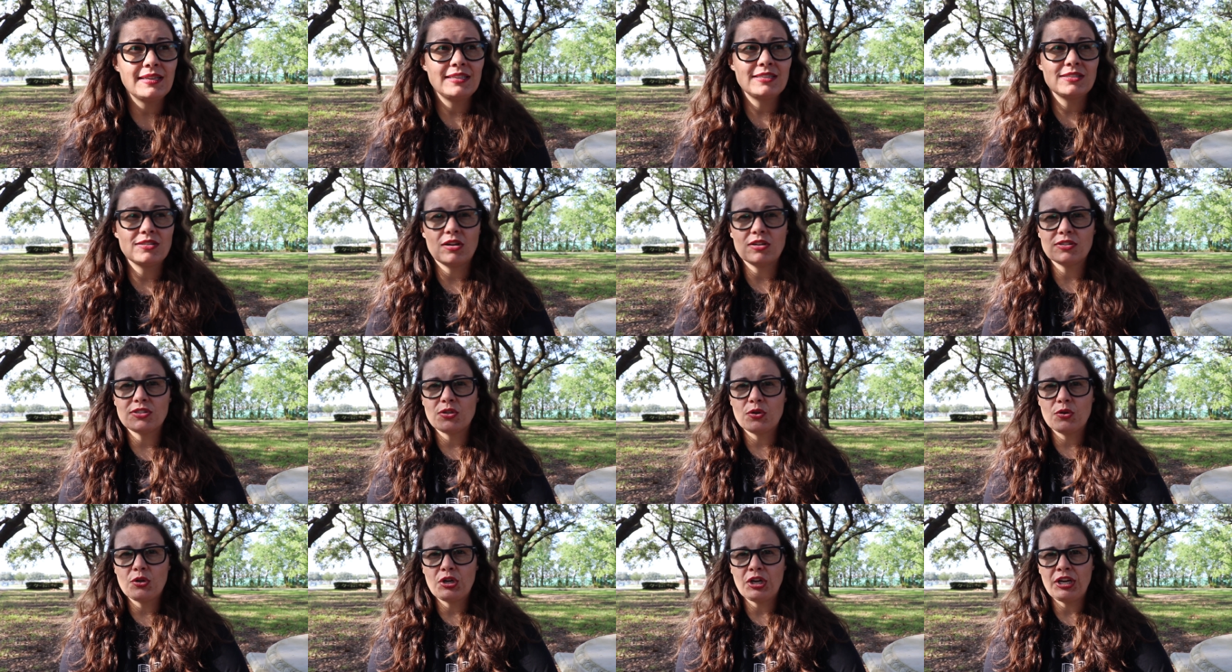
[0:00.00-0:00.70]
It's
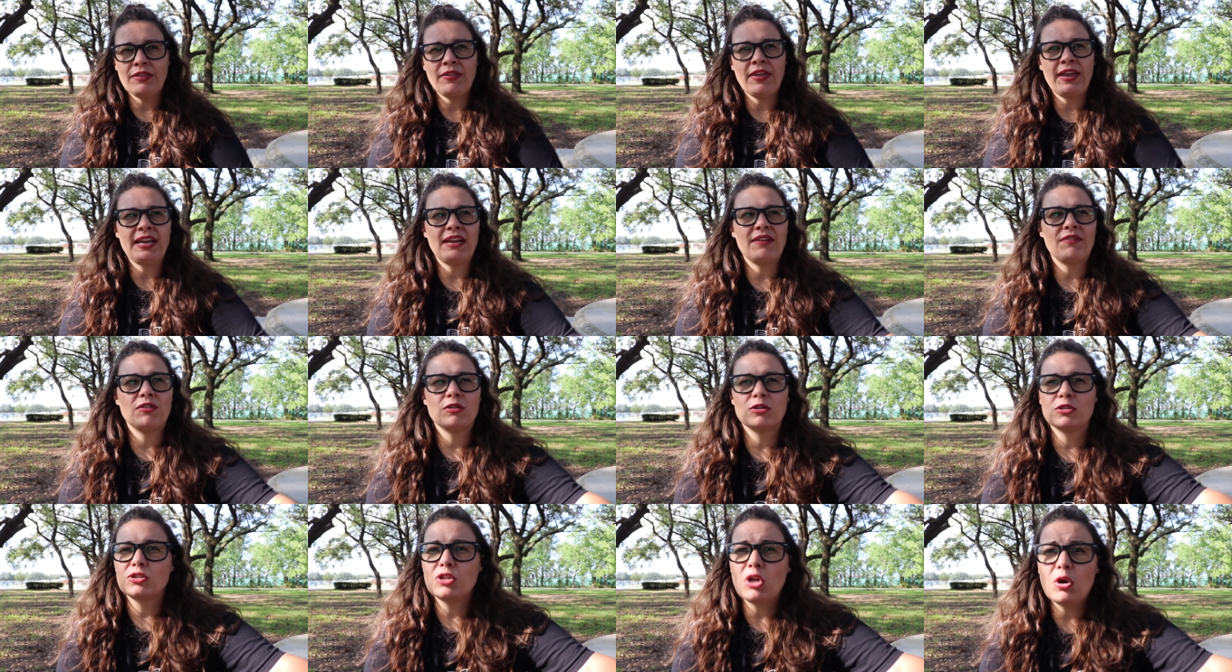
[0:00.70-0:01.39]
also good, like if
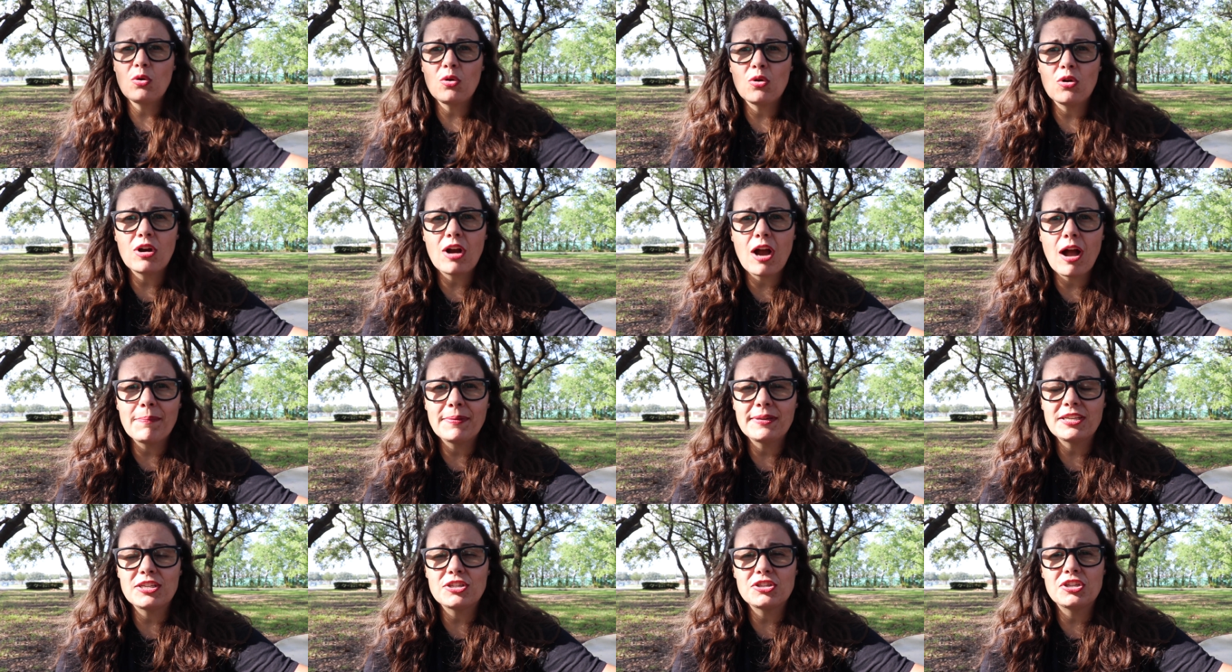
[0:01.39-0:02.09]
there's local
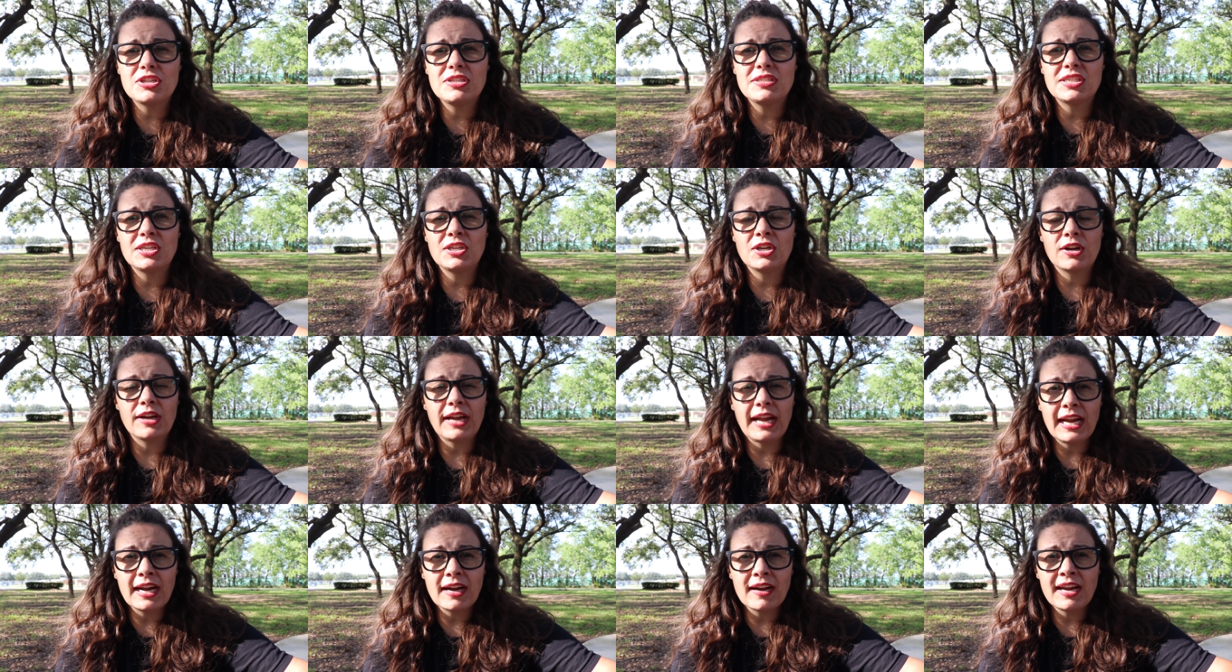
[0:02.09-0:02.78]
competitions in
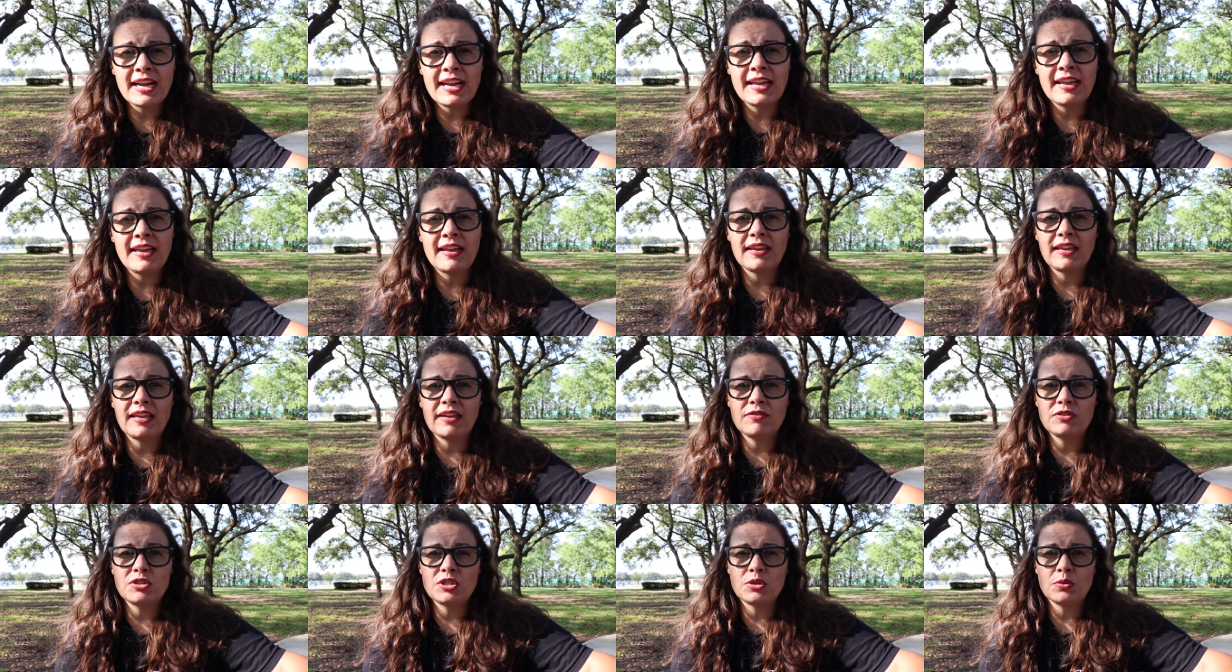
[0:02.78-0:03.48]
your area, it
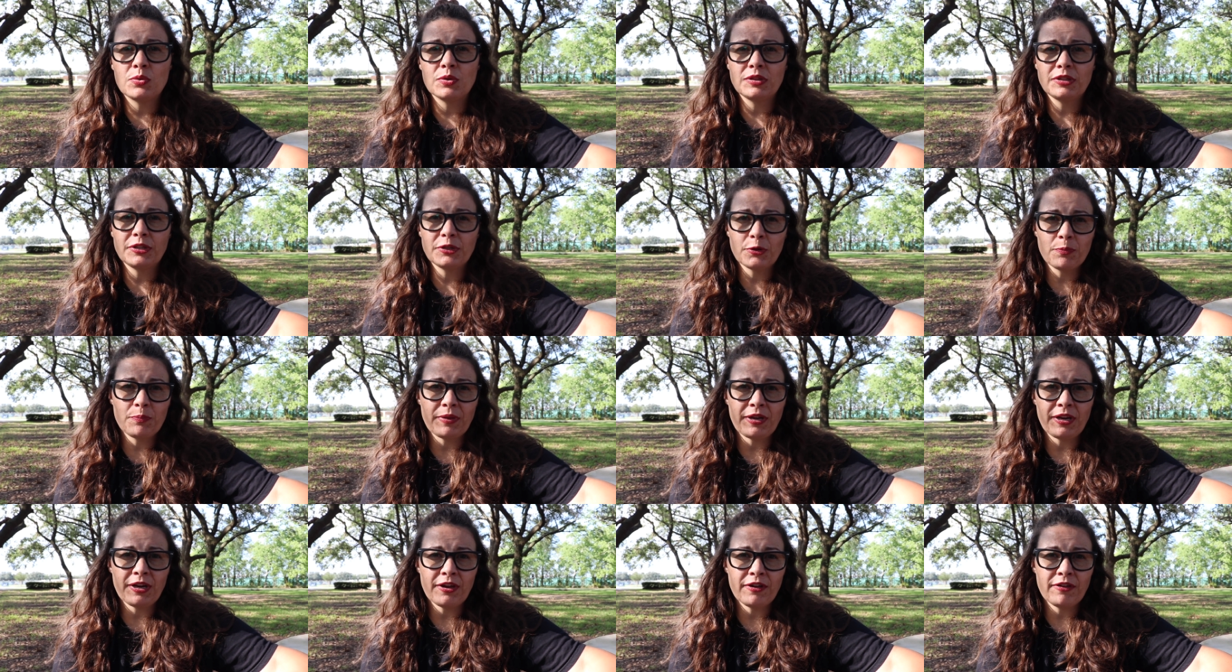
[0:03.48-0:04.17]
gives you a little
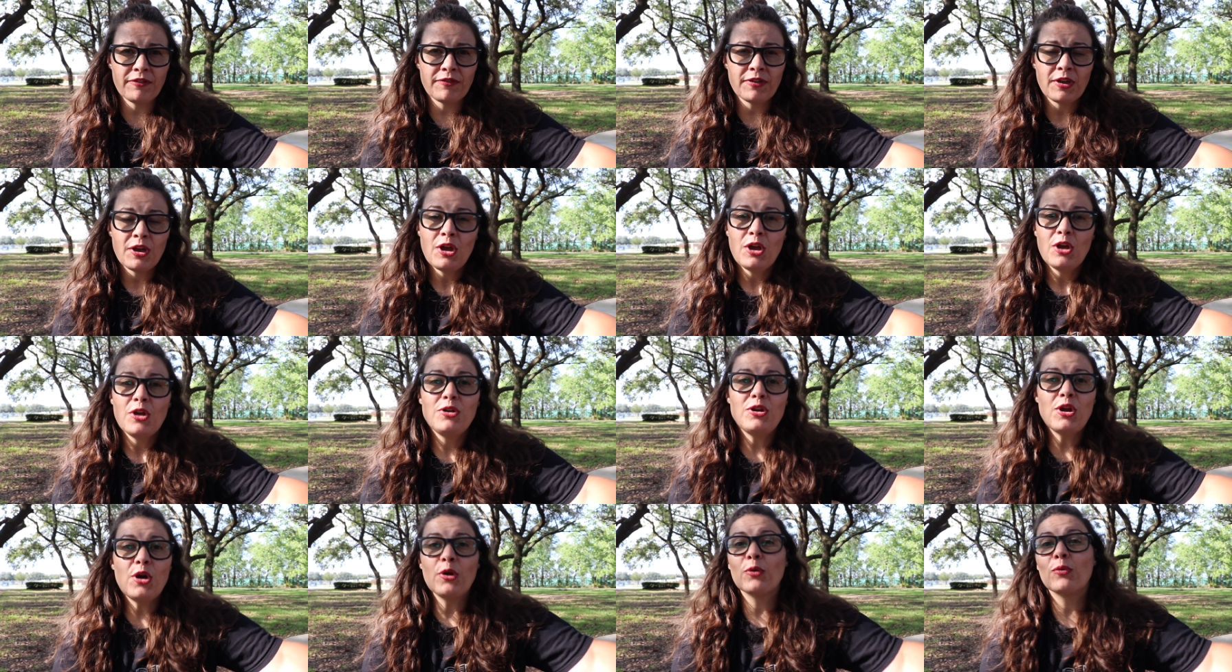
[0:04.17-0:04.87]
bit of
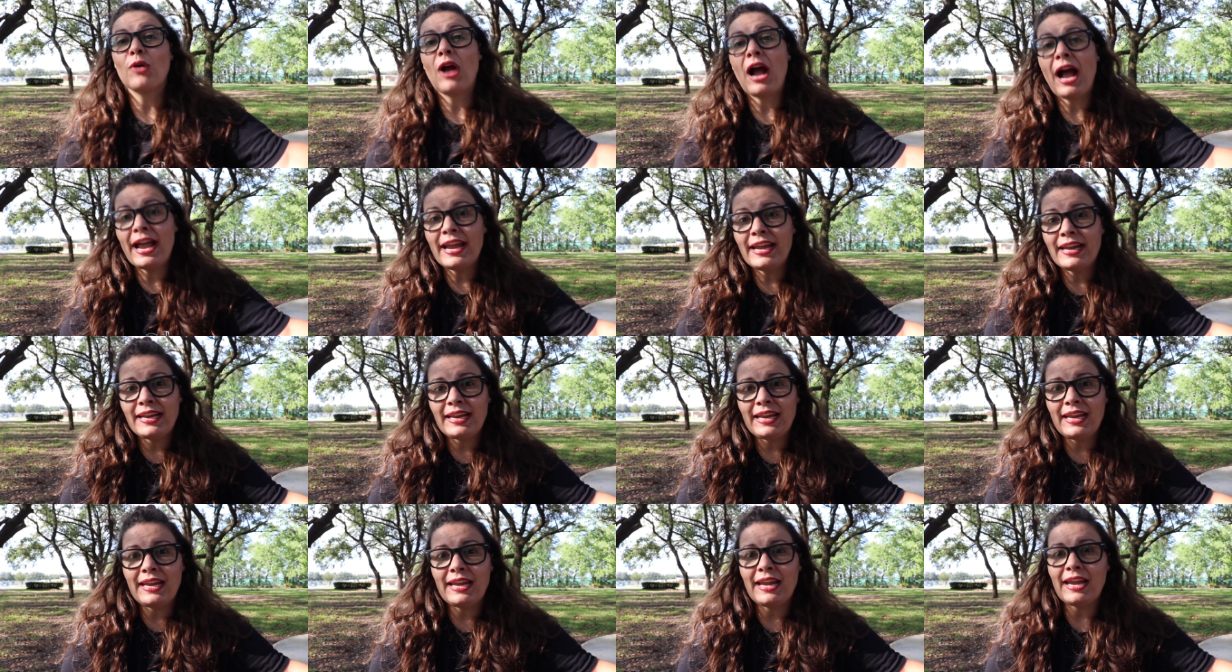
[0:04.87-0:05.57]

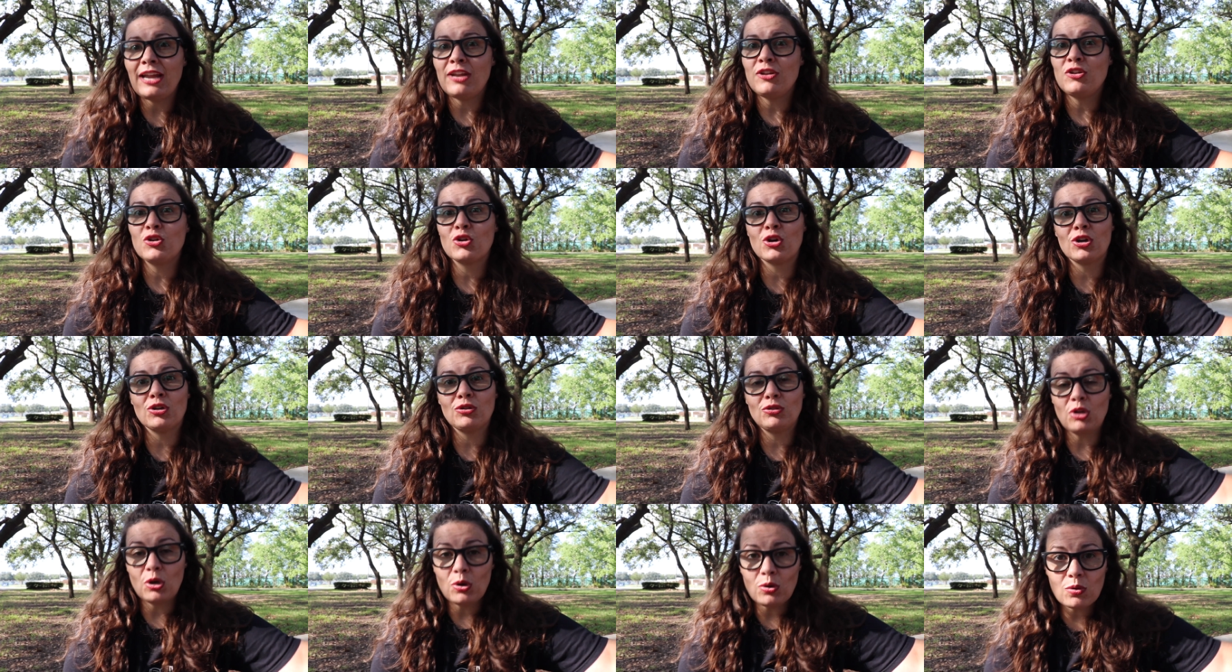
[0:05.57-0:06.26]
notoriety in
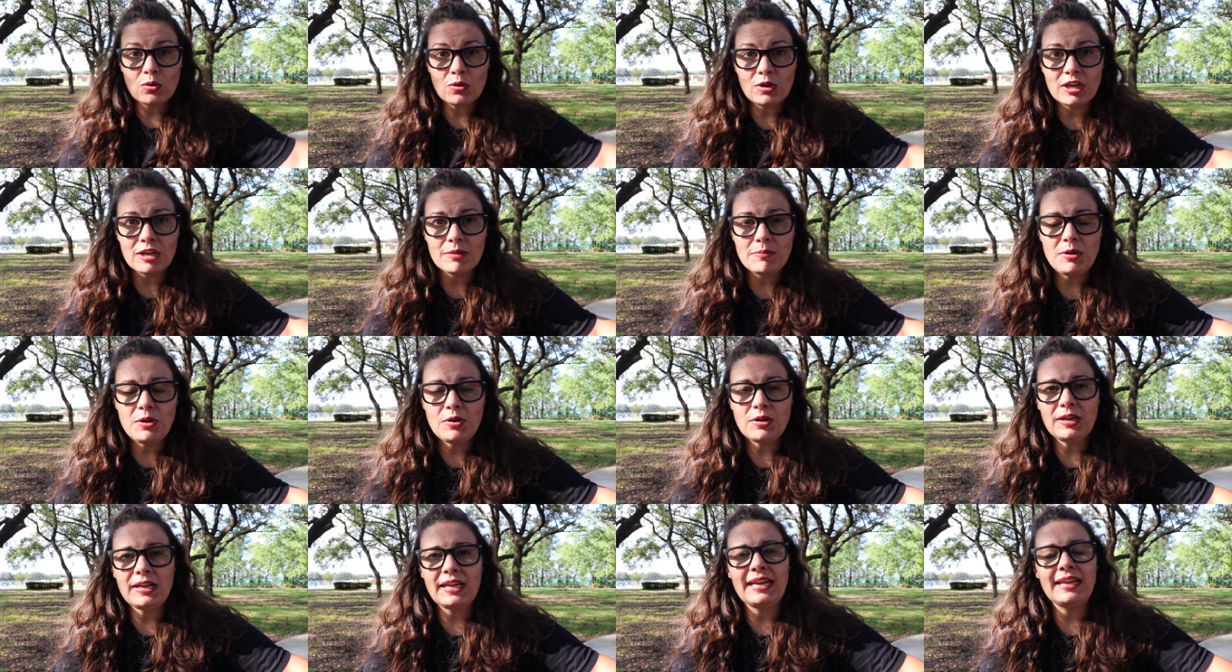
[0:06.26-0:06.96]
your local
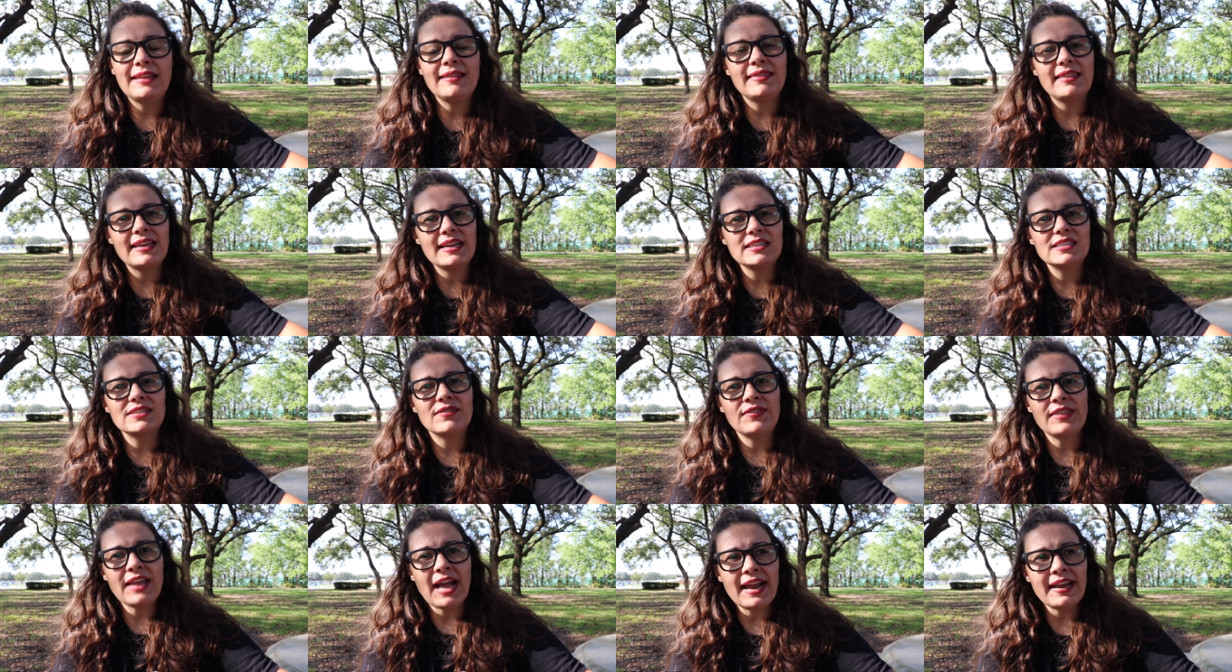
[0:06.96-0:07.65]
community and things
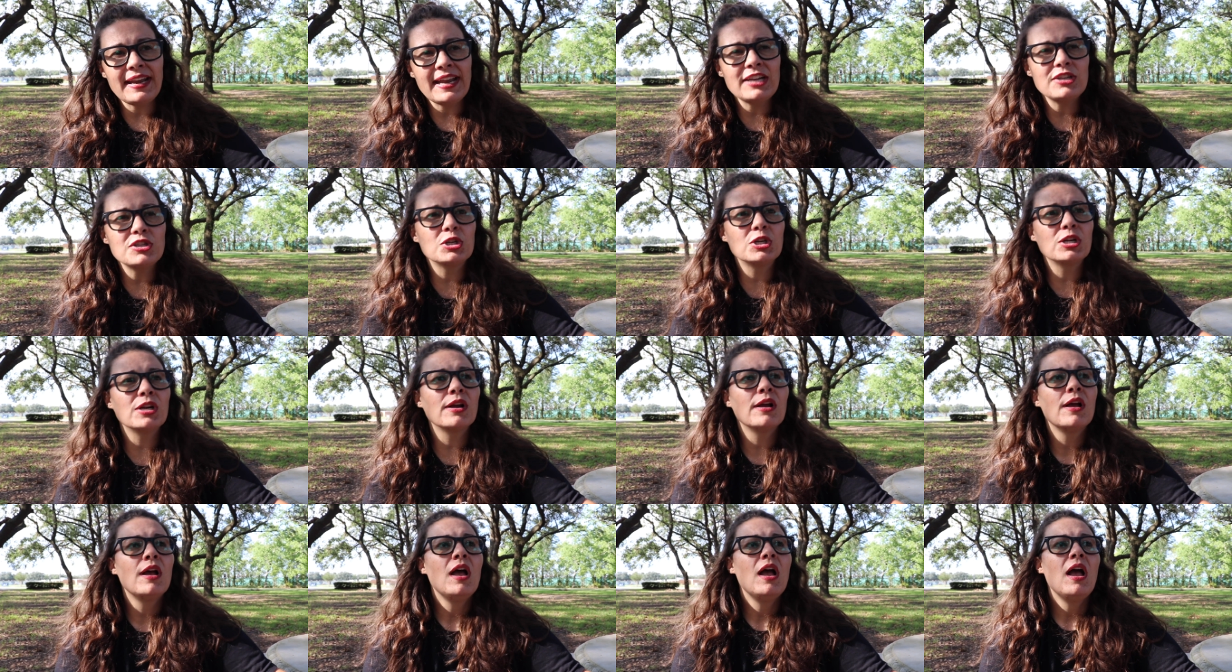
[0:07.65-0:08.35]
of that nature.